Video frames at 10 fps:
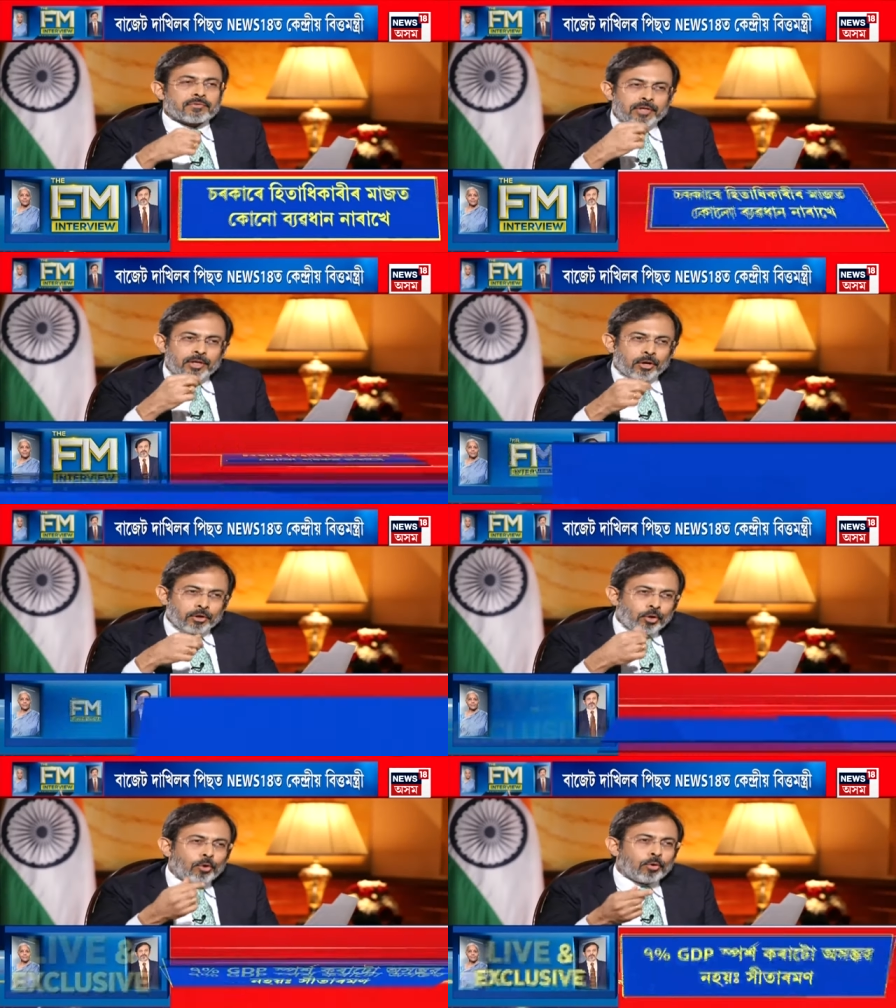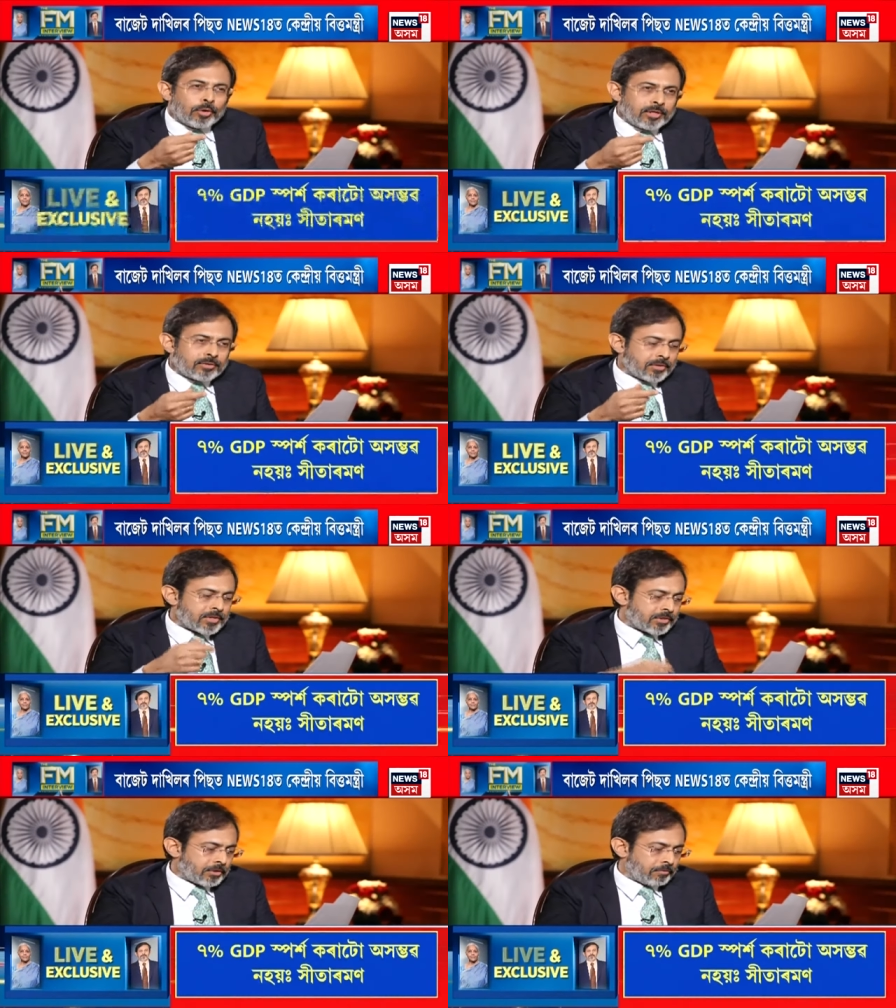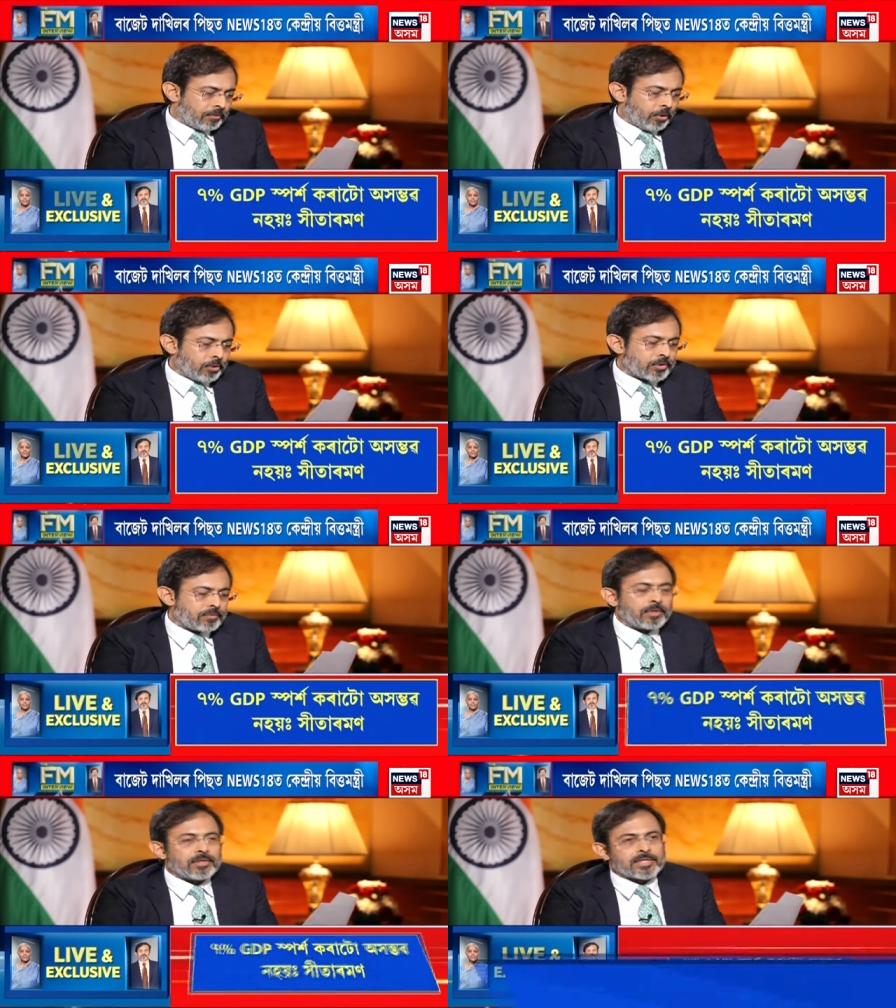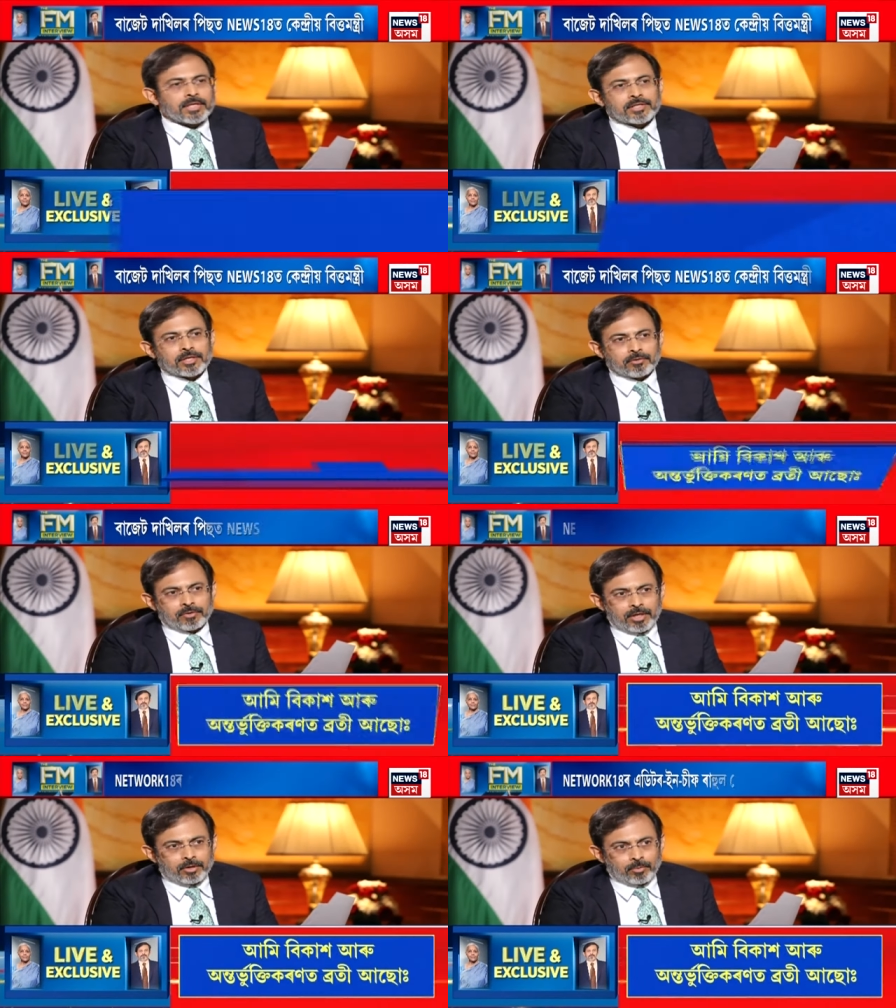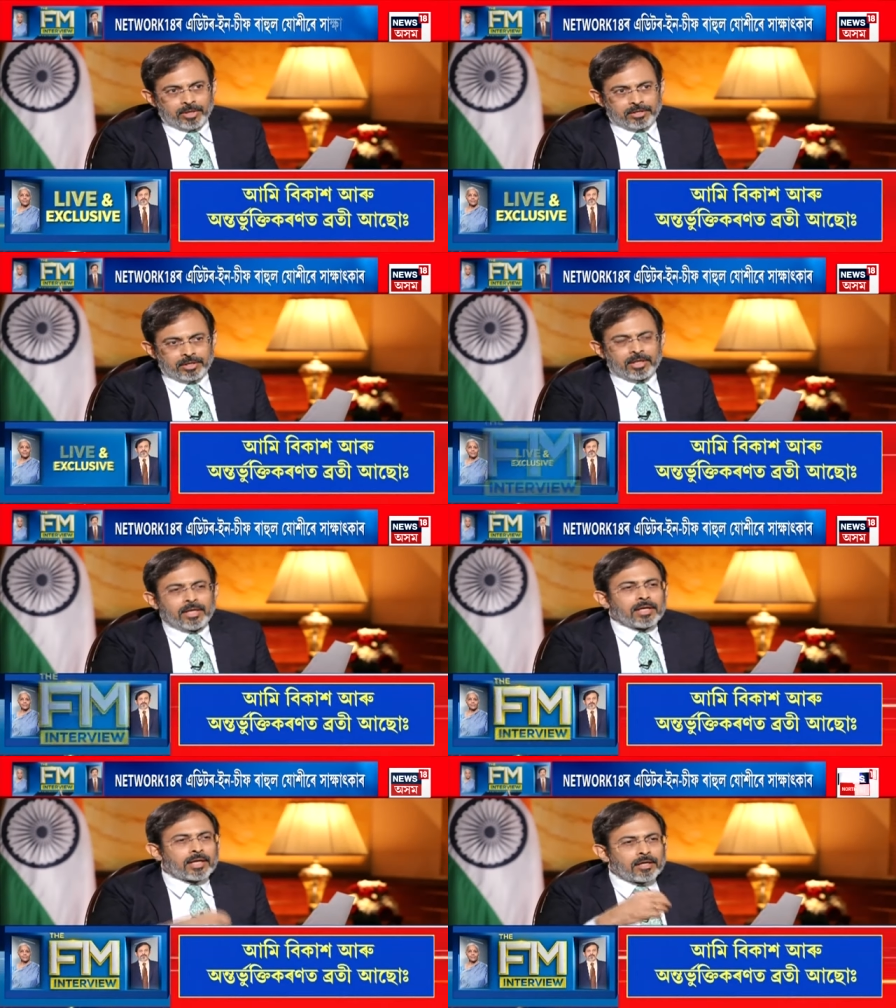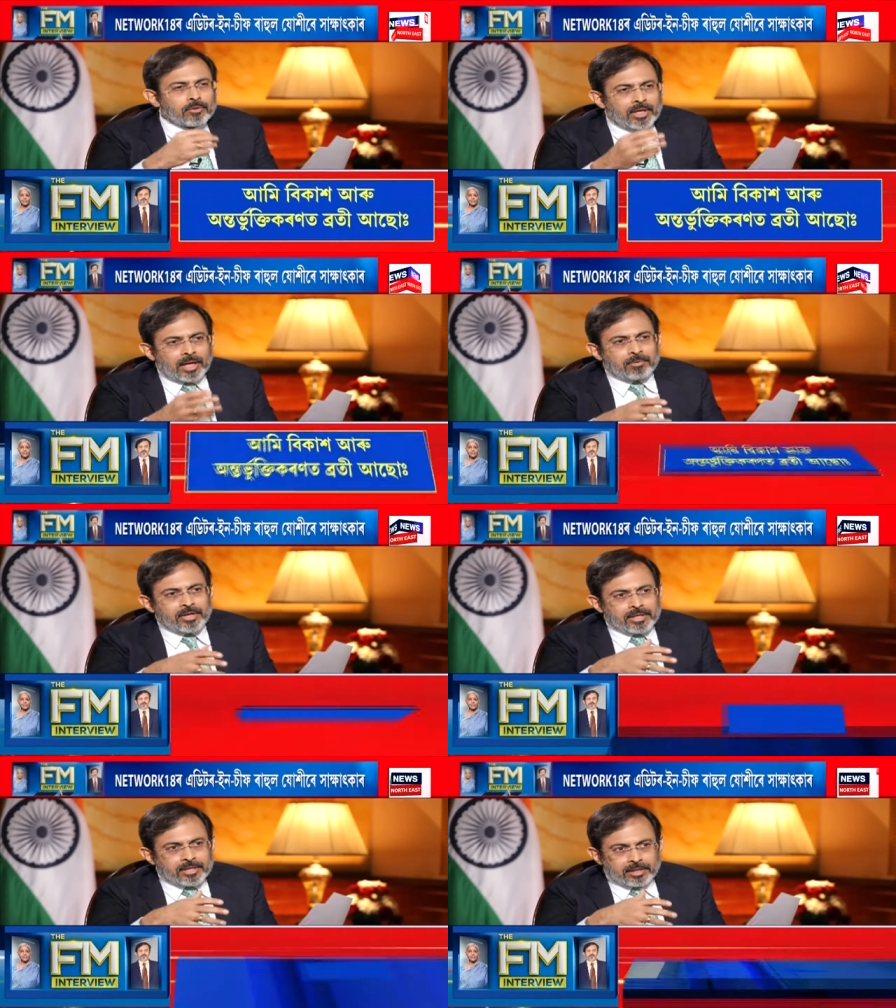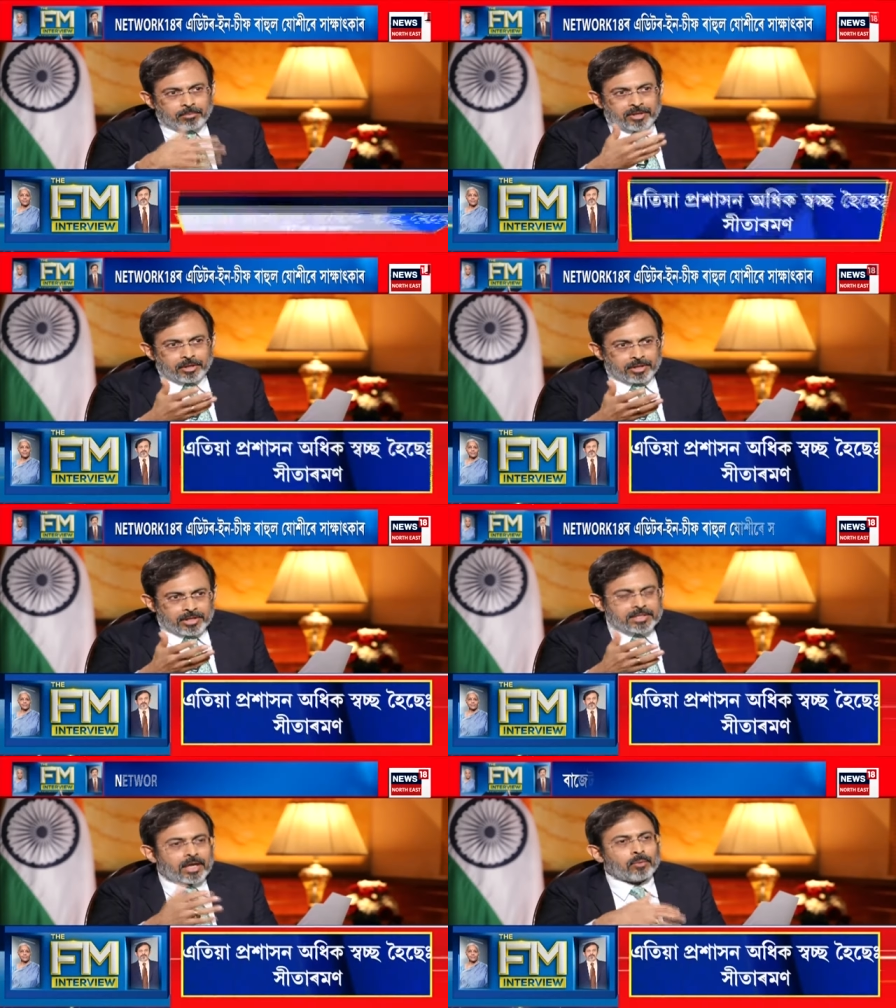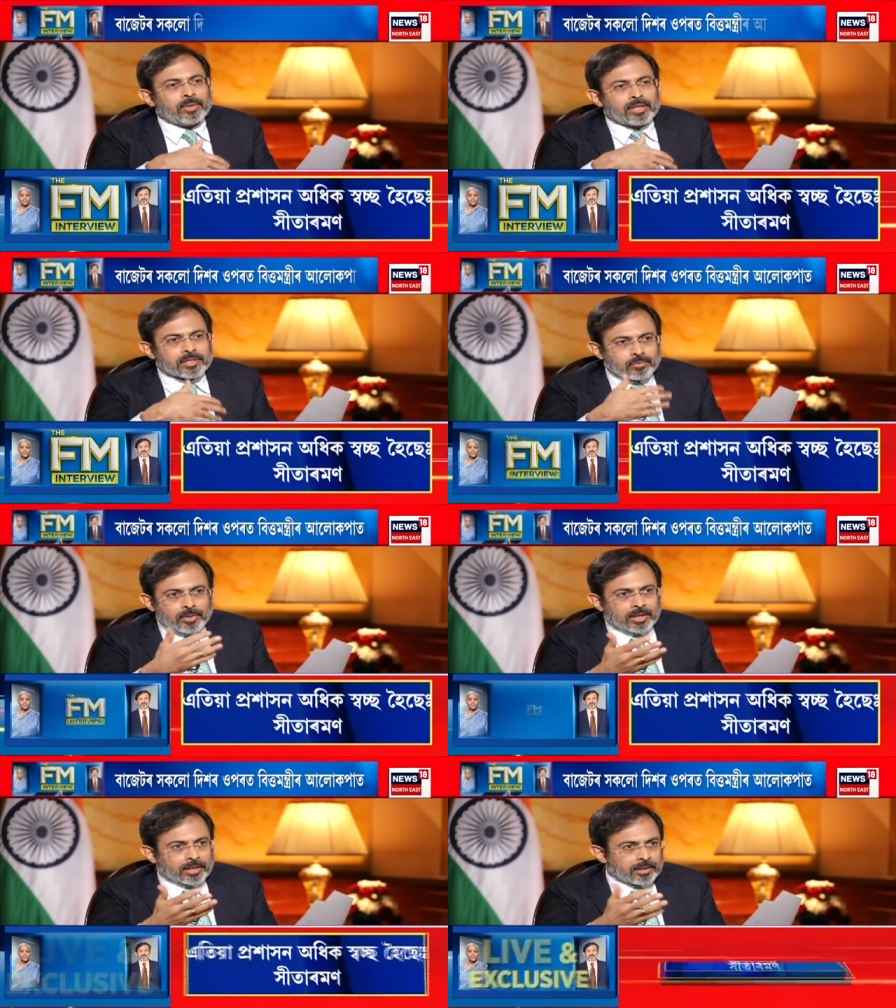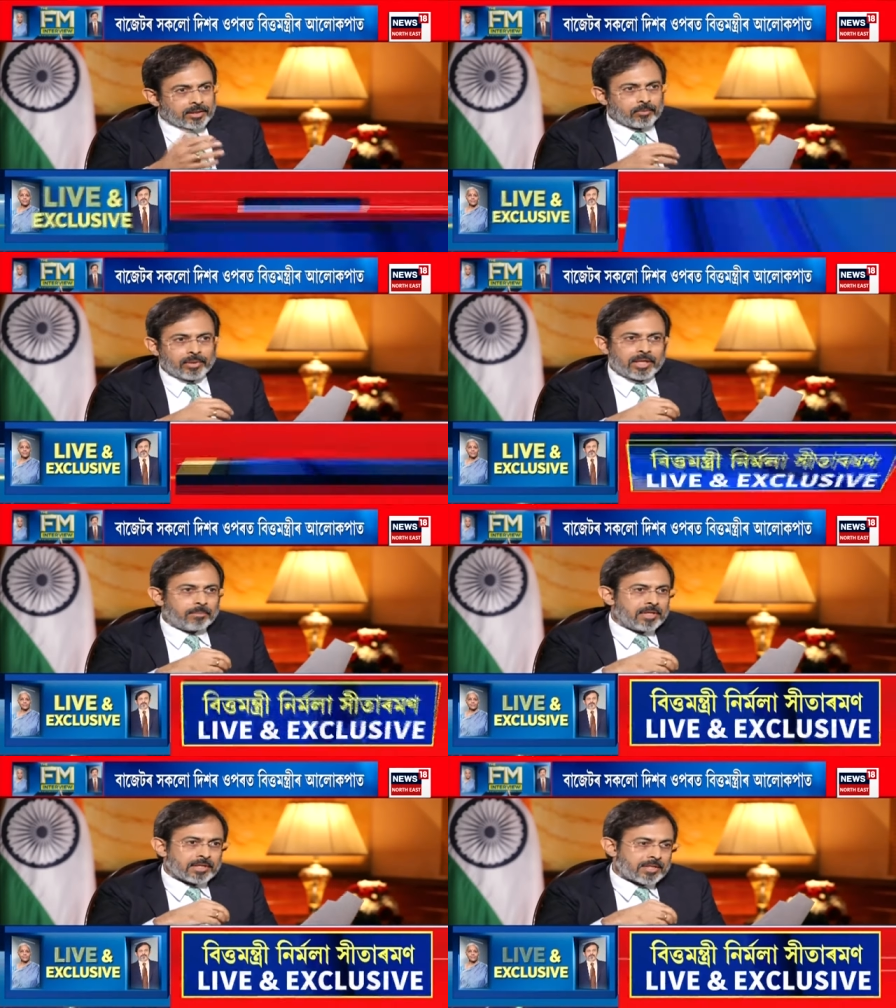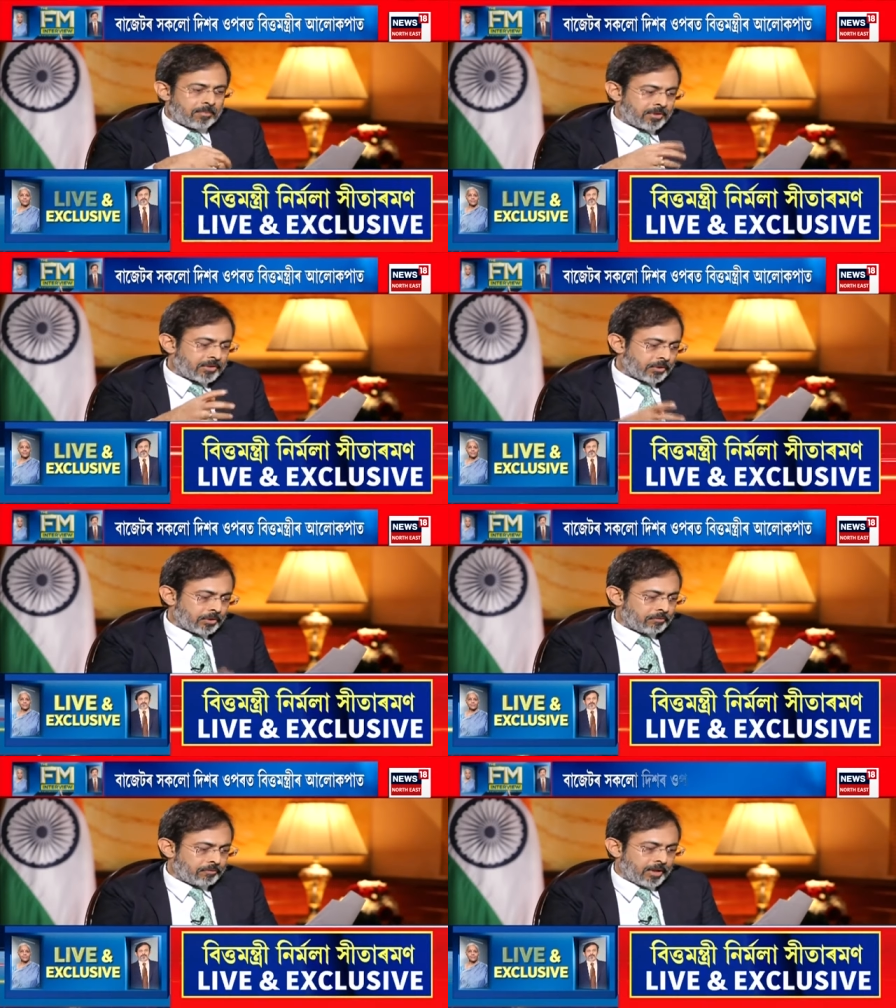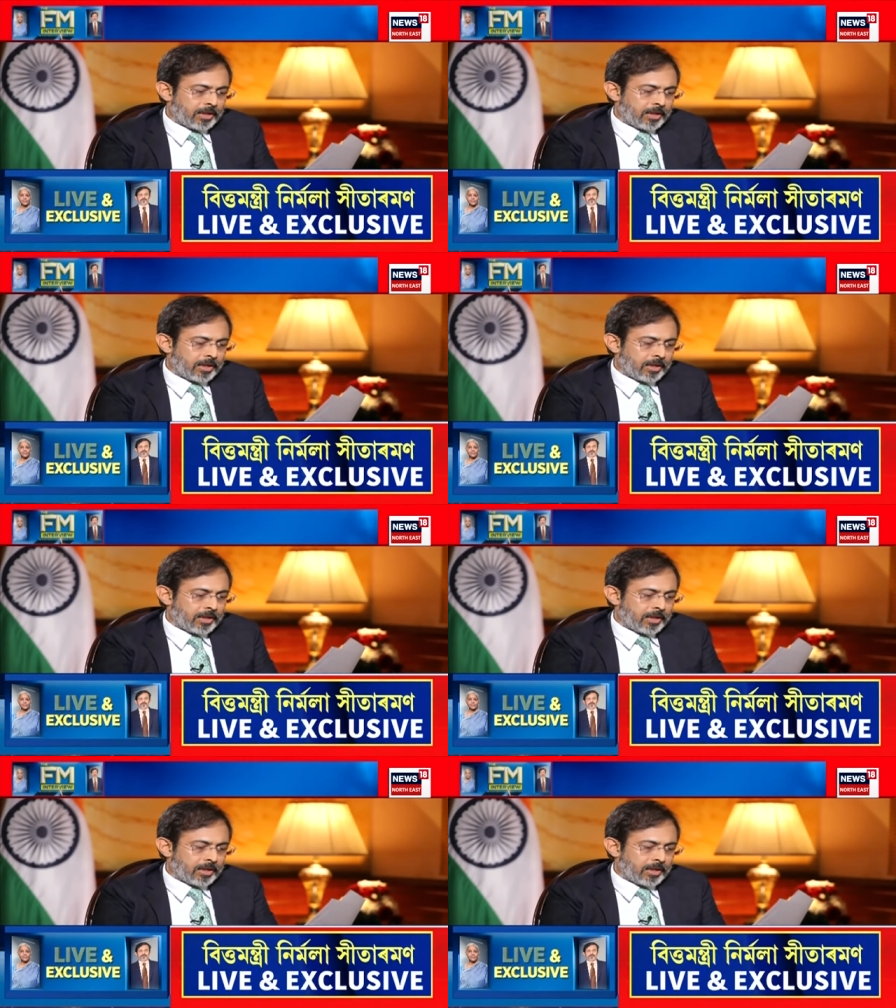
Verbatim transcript: or low-interest sort of loans for research and innovation. Can you elaborate a little bit on this? How will this work? Uh, will there be a separate sort of uh,